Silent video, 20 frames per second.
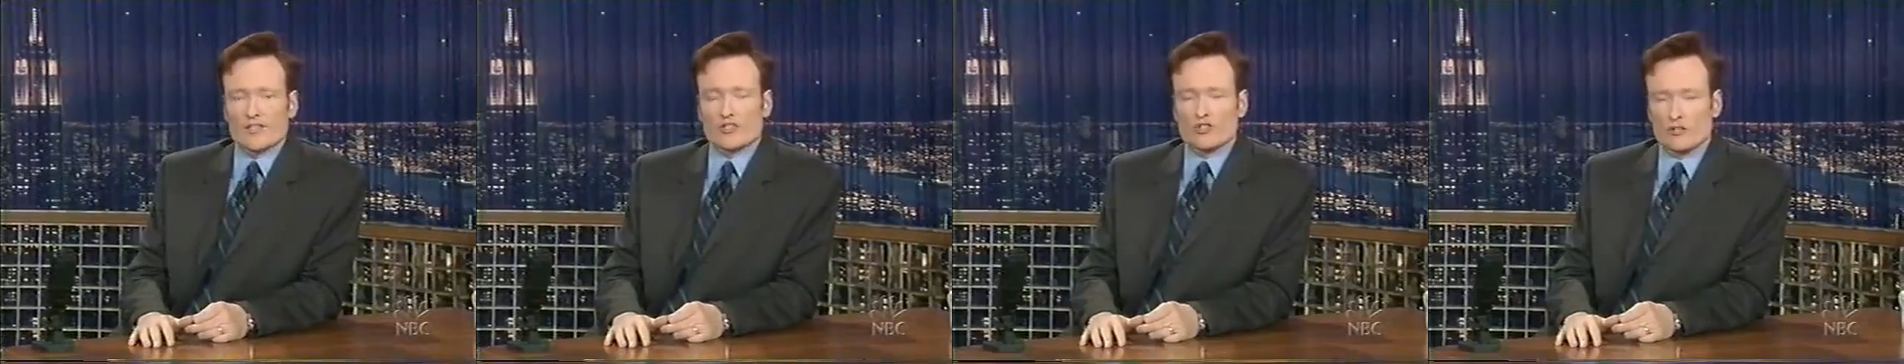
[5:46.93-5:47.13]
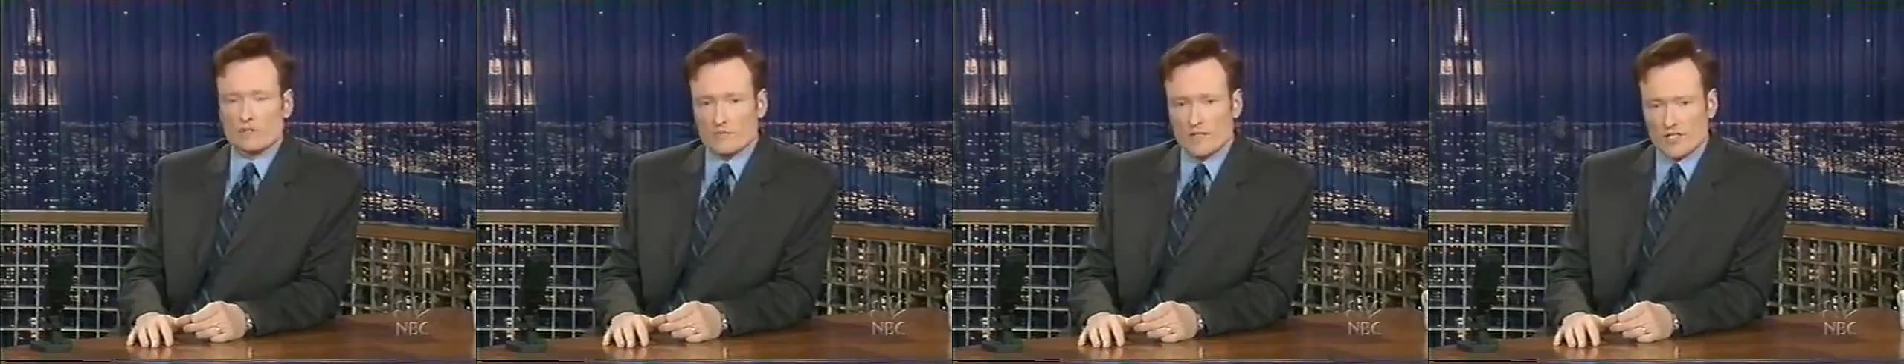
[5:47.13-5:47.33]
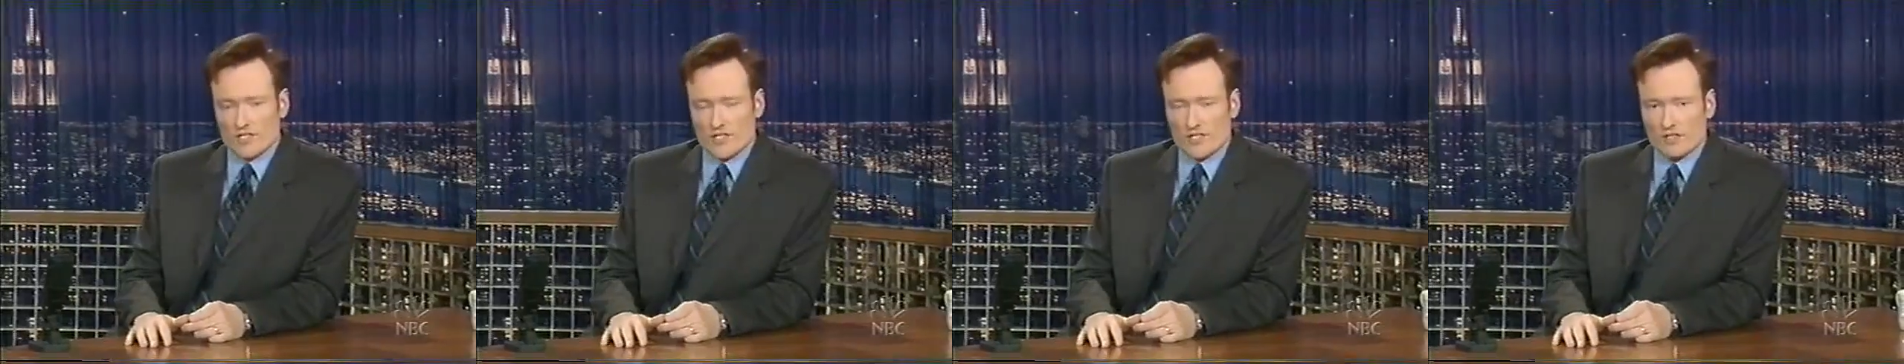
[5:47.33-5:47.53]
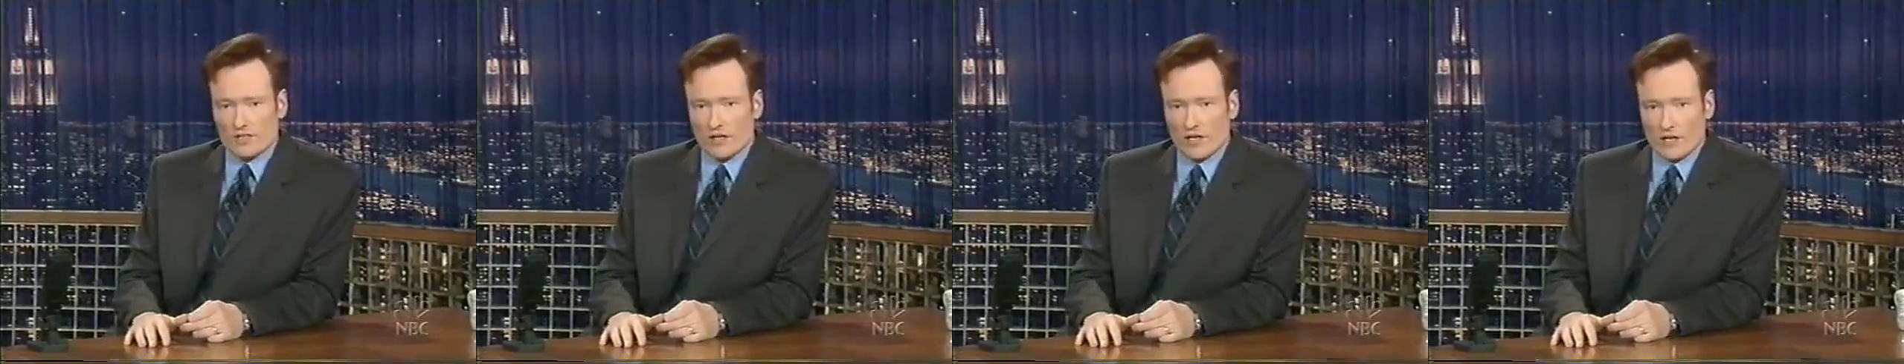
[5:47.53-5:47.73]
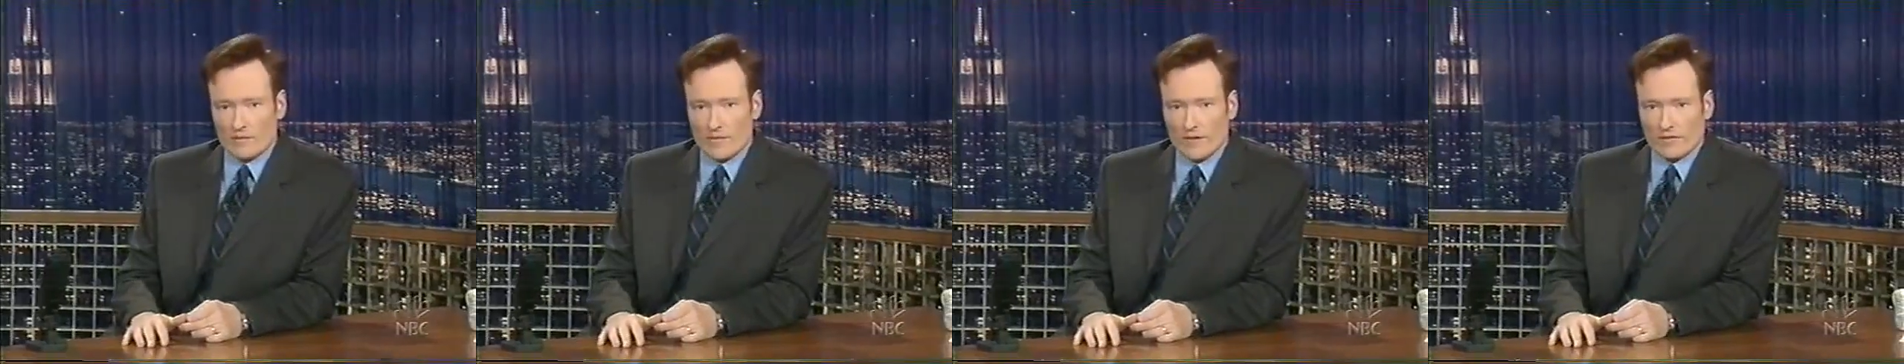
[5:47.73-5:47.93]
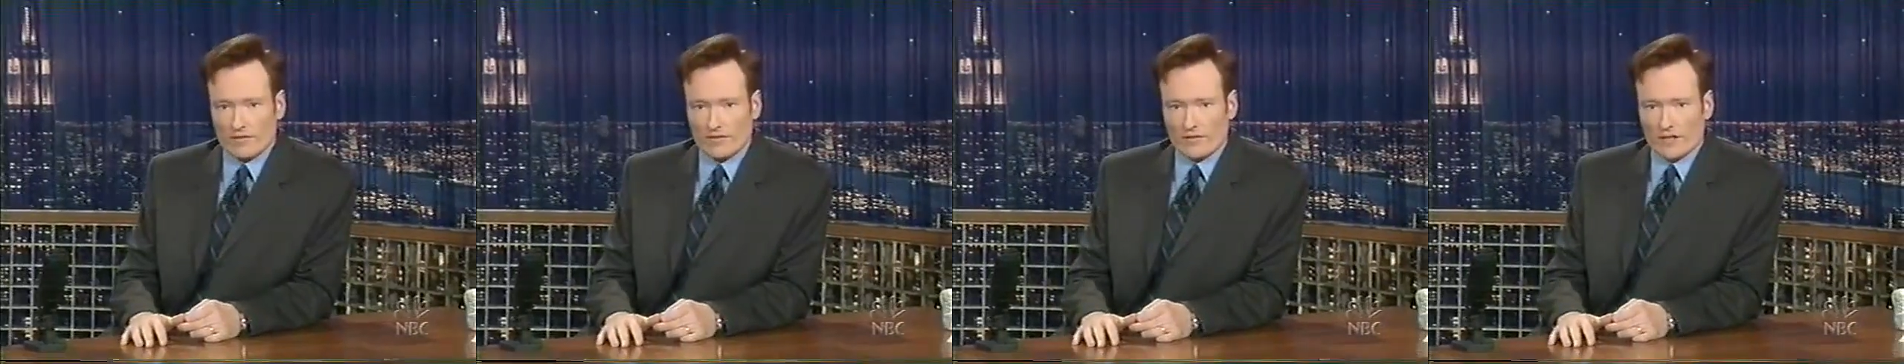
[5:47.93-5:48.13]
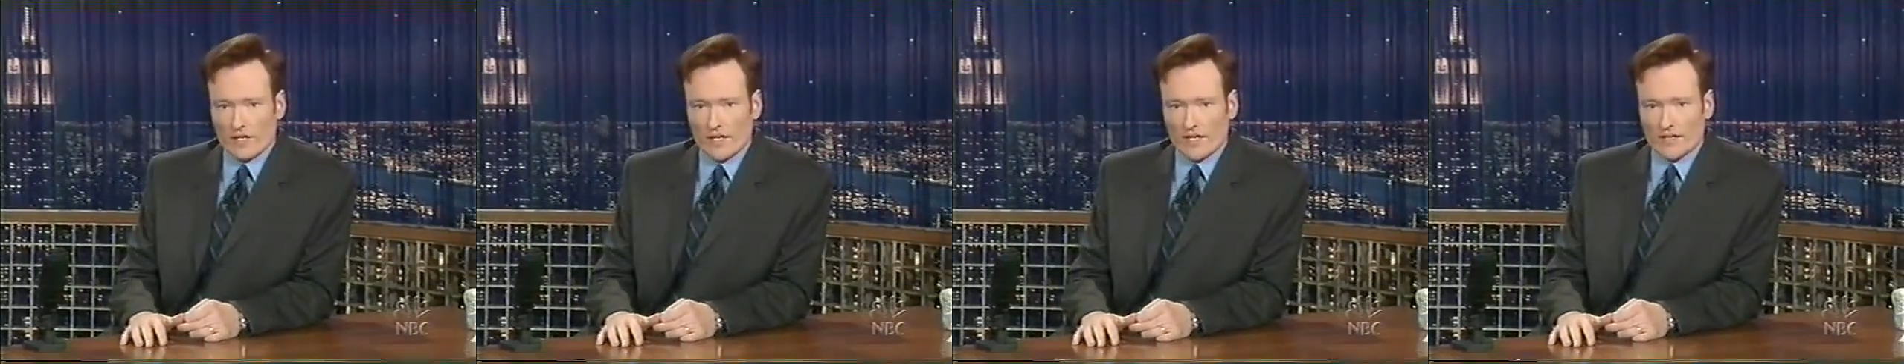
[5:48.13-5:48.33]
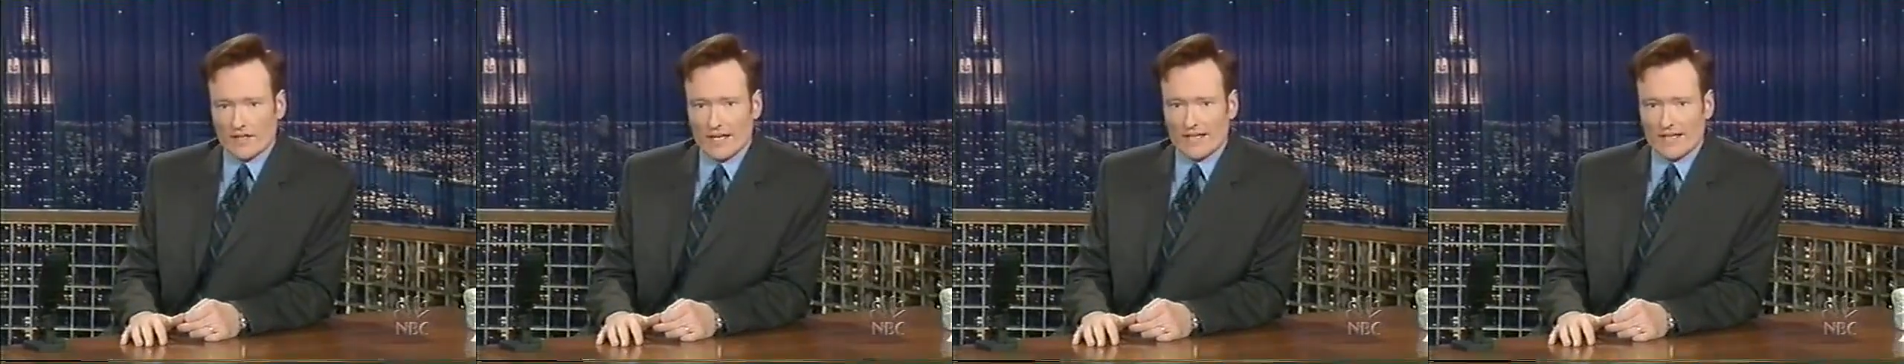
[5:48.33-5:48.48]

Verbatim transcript: so much to talk about tonight.